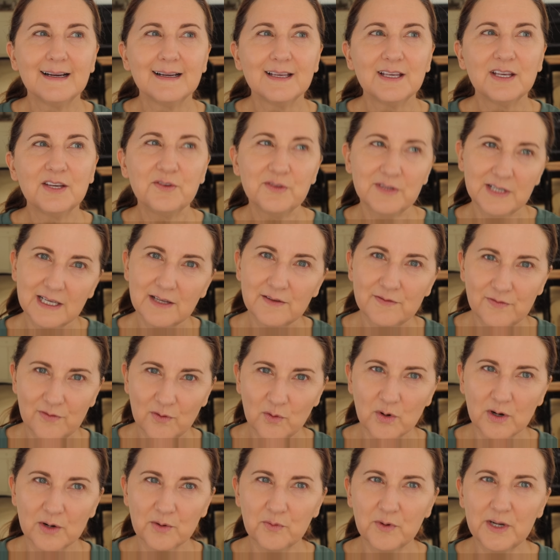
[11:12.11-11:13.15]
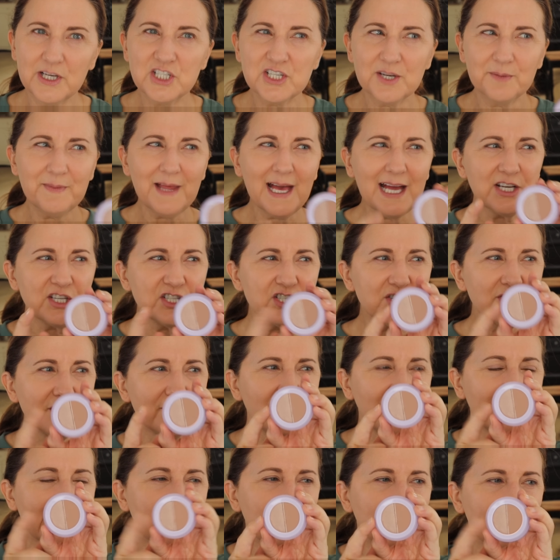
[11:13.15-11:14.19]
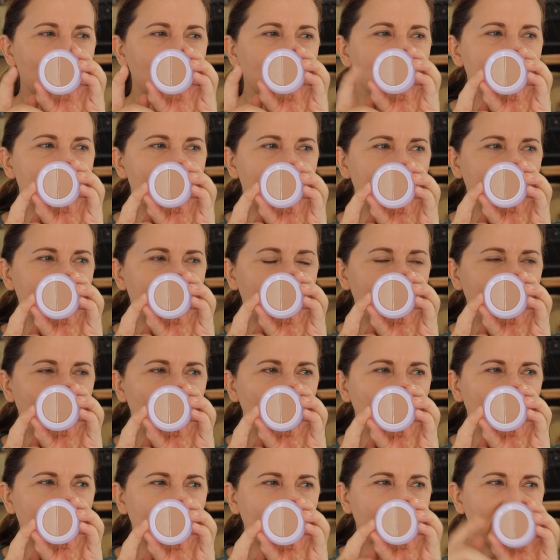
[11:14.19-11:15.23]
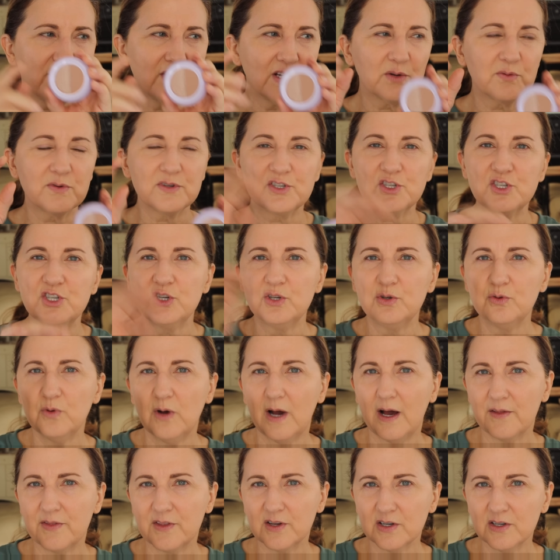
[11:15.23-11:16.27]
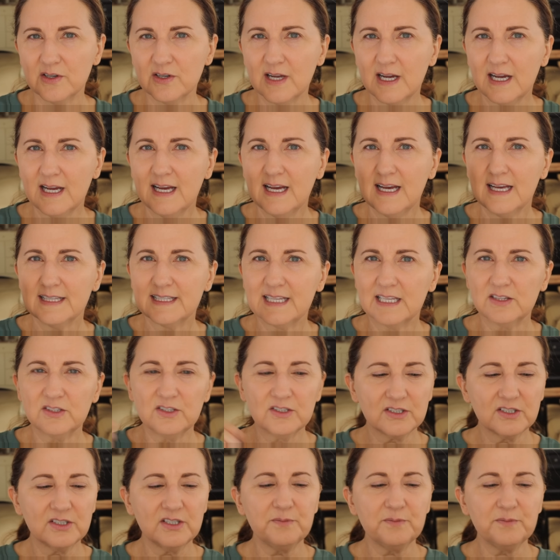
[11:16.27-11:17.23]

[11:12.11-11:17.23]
you need four, which I'm not sure if I could have done four if there was two other that look